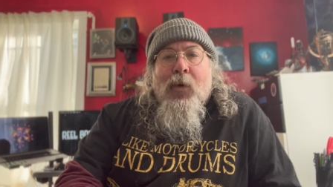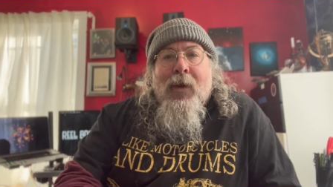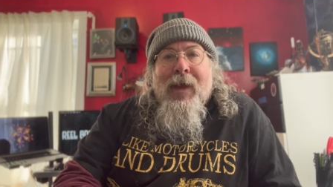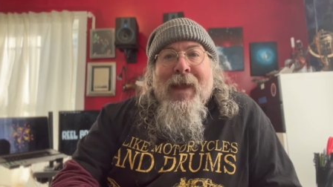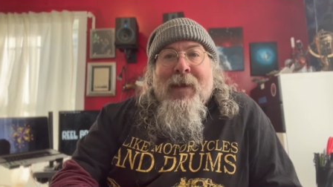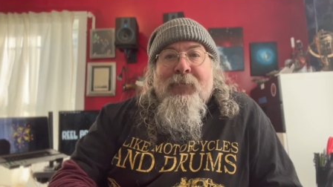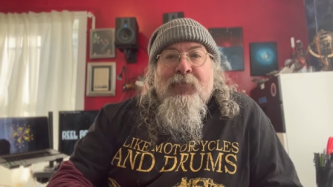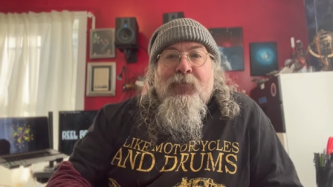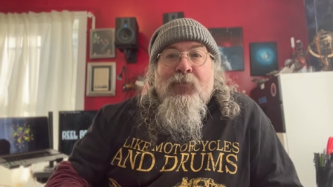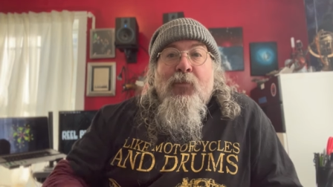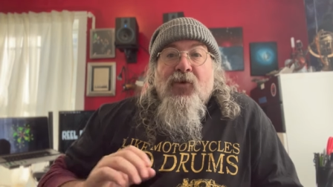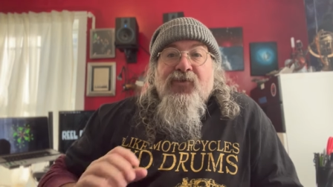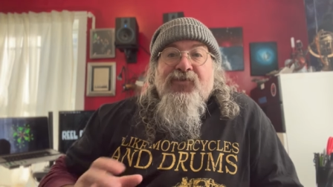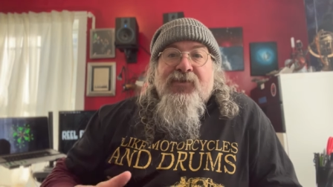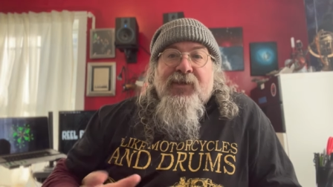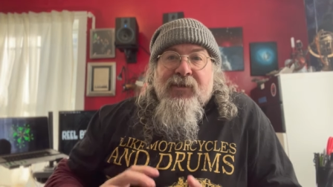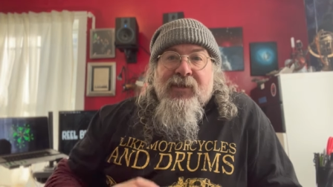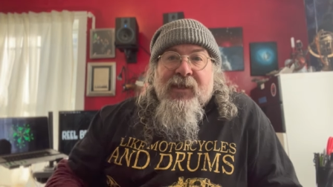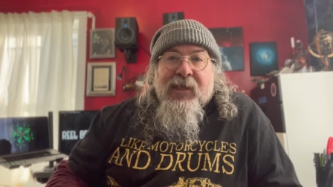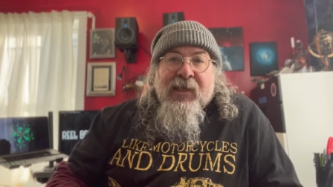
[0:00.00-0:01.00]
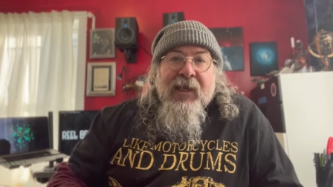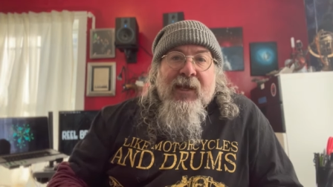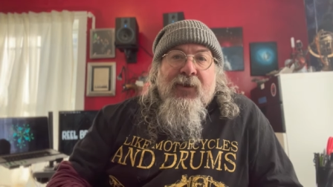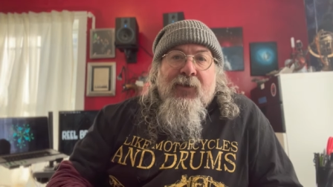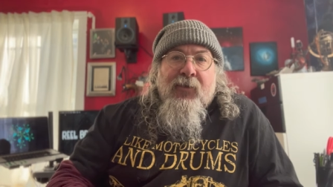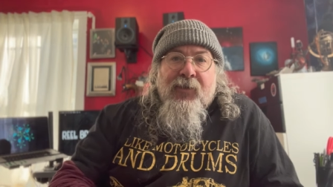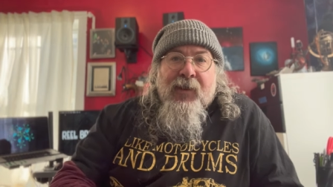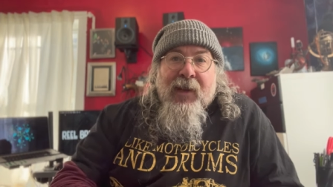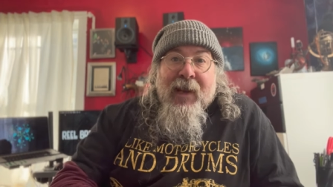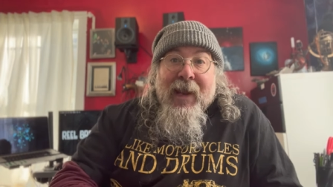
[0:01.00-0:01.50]
and mostly the
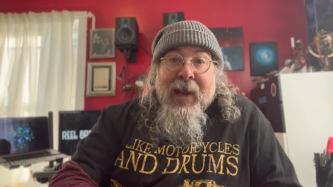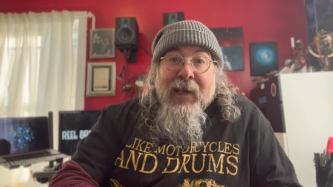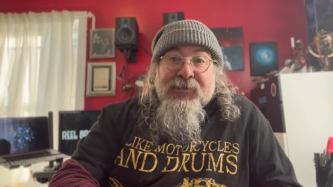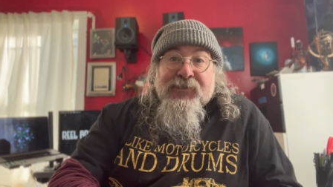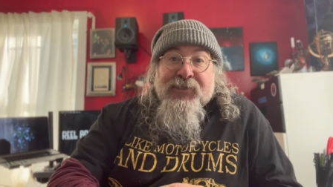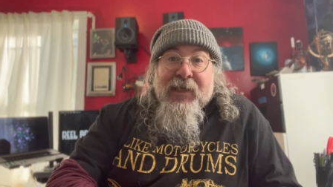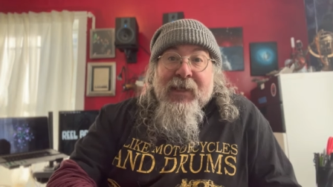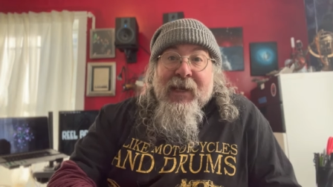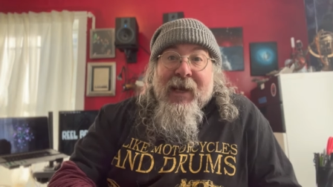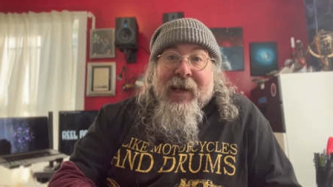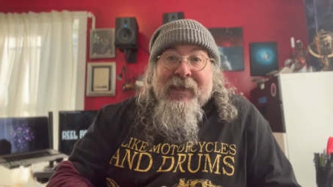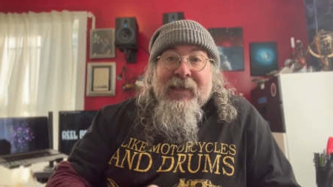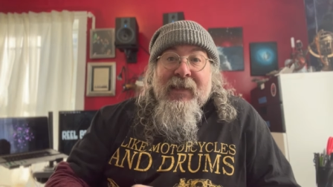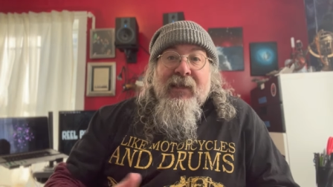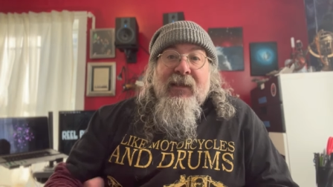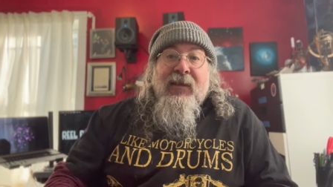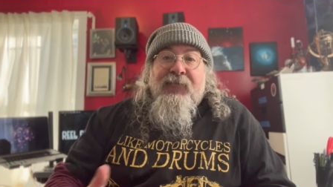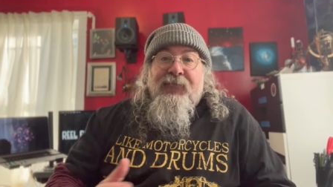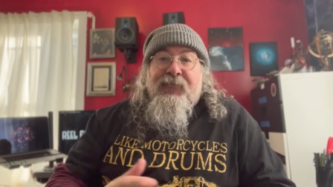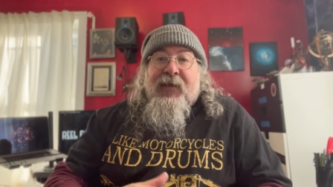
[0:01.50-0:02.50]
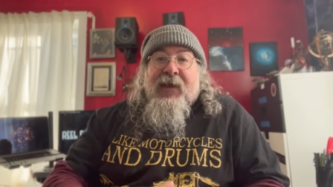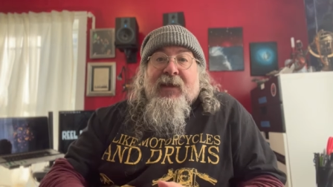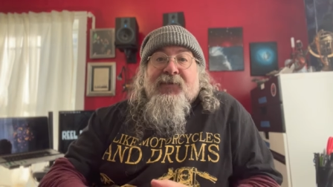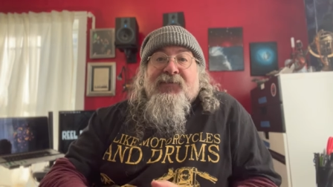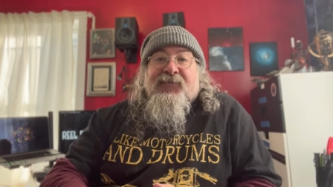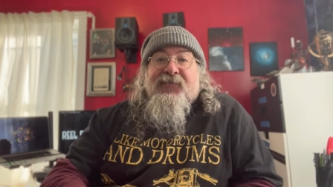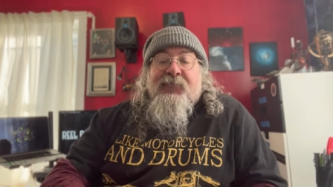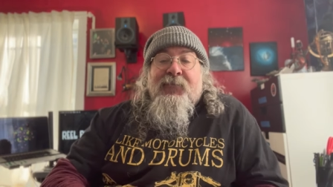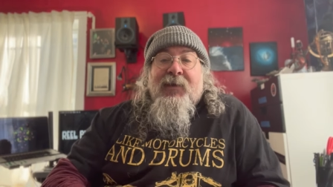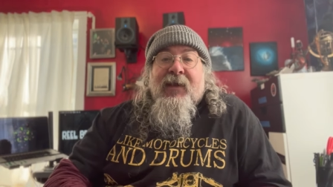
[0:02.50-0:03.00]
gear that I actually got in
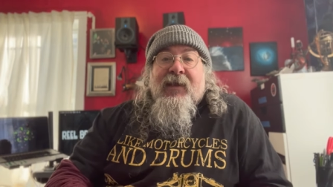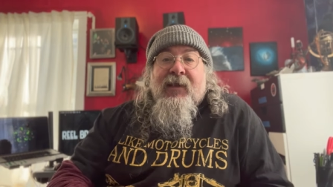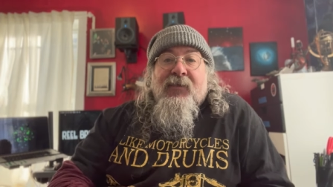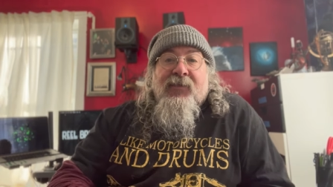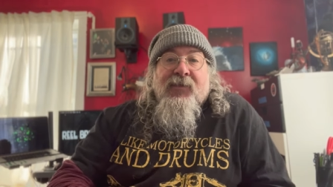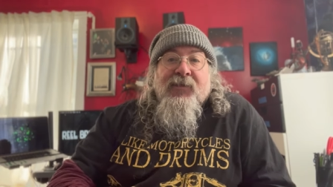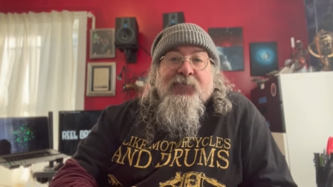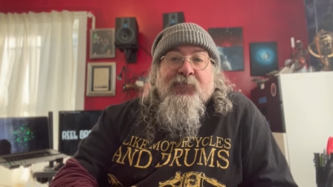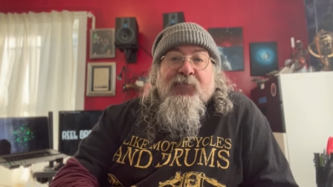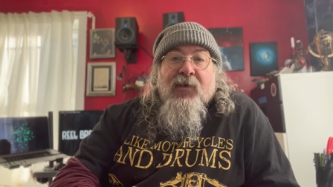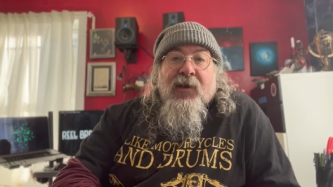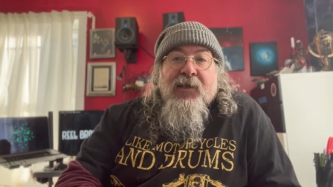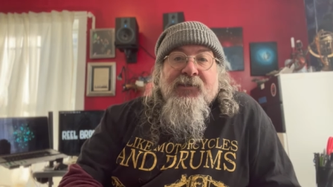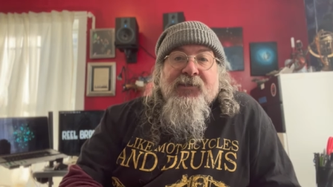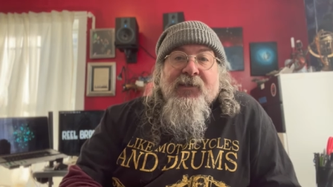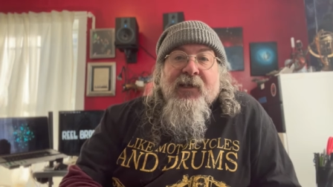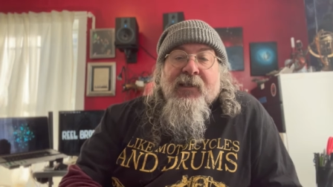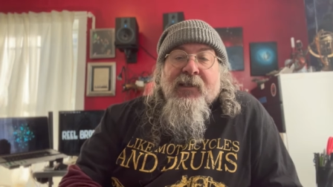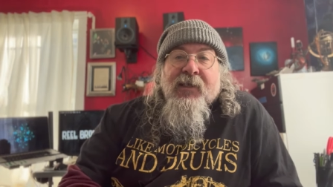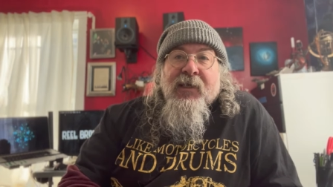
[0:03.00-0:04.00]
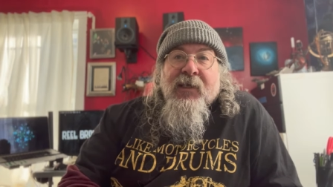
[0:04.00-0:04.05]
advance of making this project.